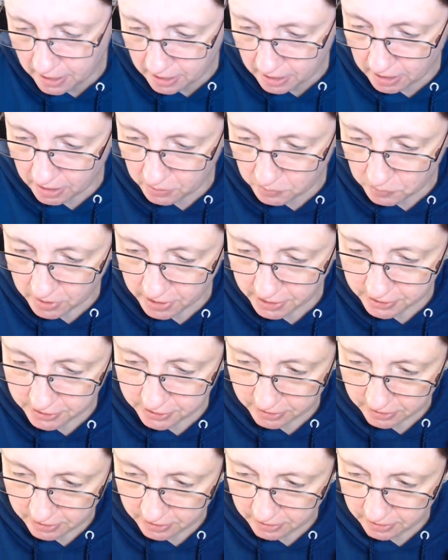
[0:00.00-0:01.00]
I
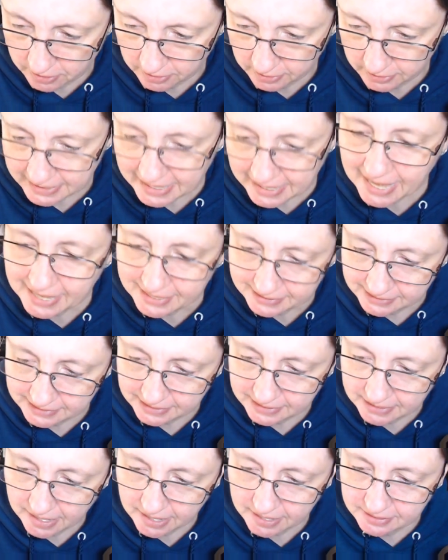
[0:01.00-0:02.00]
wonder. Yes, he
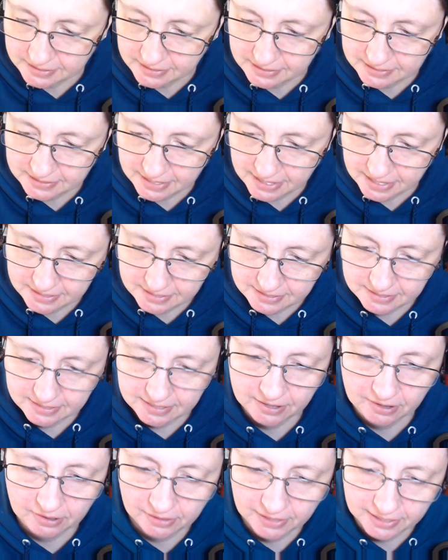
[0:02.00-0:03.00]
does. It says
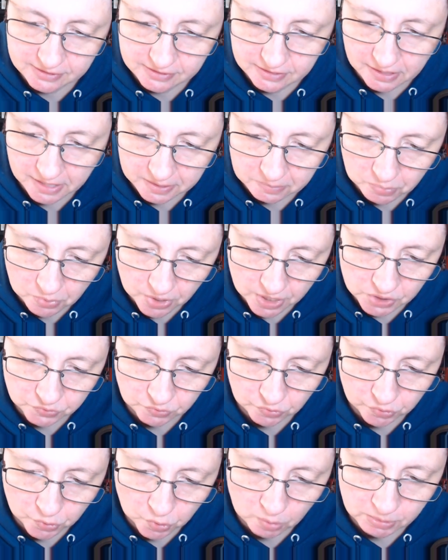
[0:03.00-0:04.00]
here, like, select praise
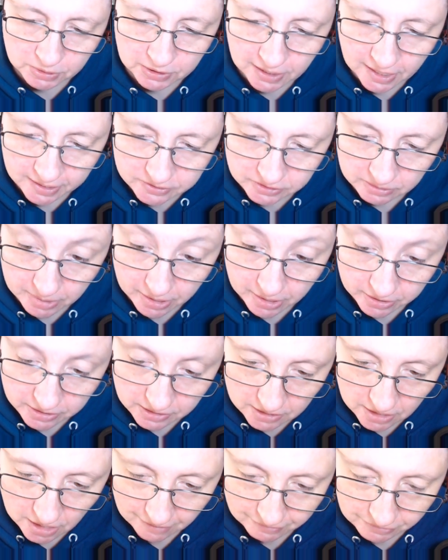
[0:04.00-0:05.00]
for Norman Lock's
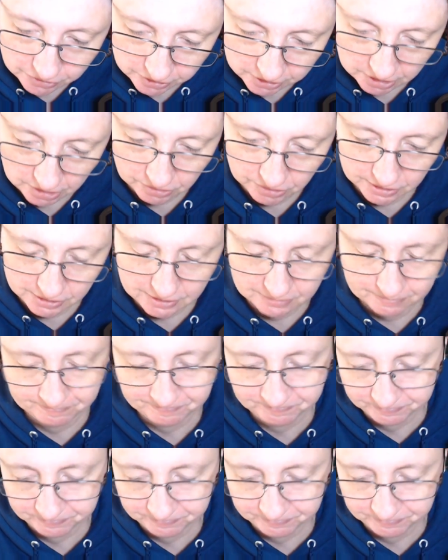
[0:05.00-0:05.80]
American novel series.